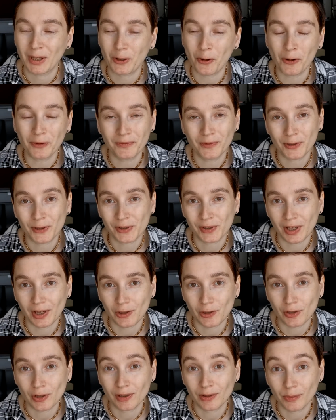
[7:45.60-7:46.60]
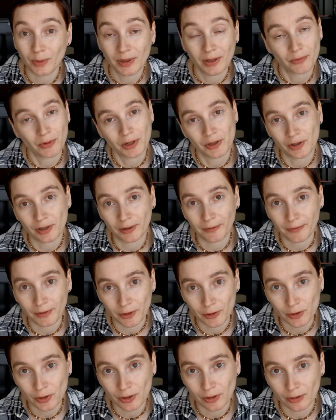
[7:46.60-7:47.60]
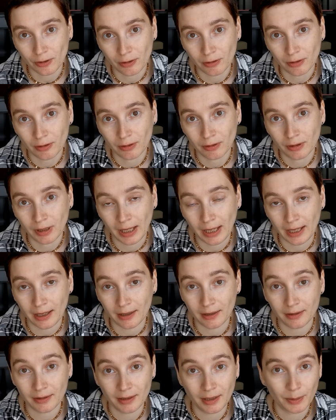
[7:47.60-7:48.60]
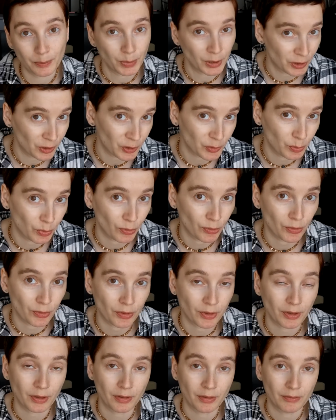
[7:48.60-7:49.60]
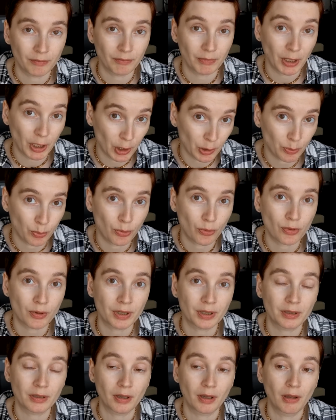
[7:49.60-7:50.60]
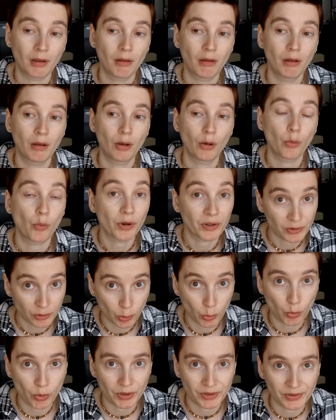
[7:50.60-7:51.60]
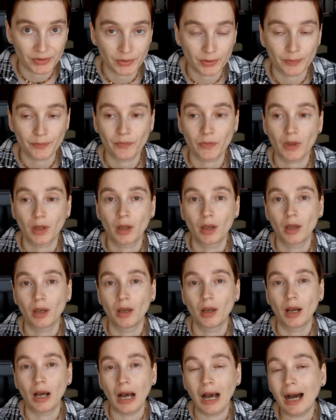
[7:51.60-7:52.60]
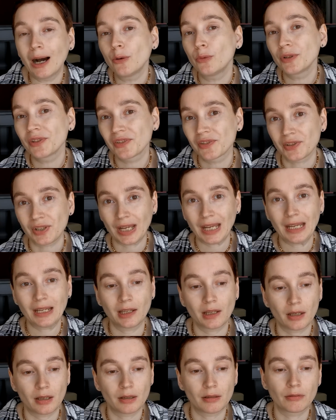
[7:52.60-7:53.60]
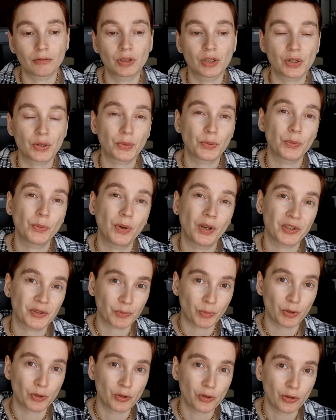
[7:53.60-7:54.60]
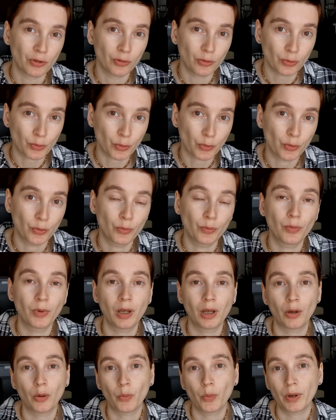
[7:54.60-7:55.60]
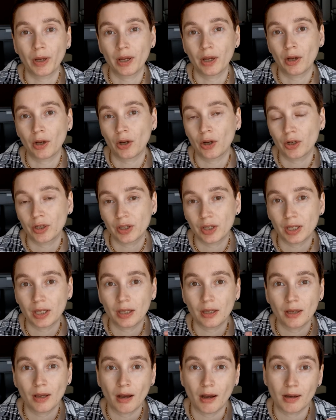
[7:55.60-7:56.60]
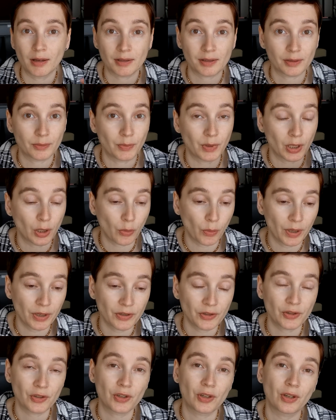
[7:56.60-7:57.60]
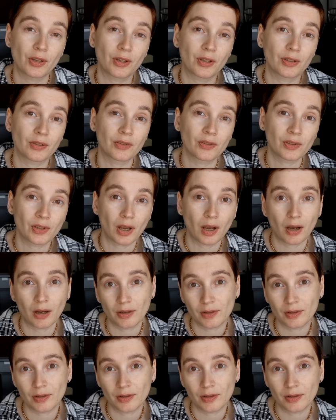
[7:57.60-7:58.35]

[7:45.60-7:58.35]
conversation with the Russian official at the Petersburg airport was the worst. I was taken to a special room where he asked me questions,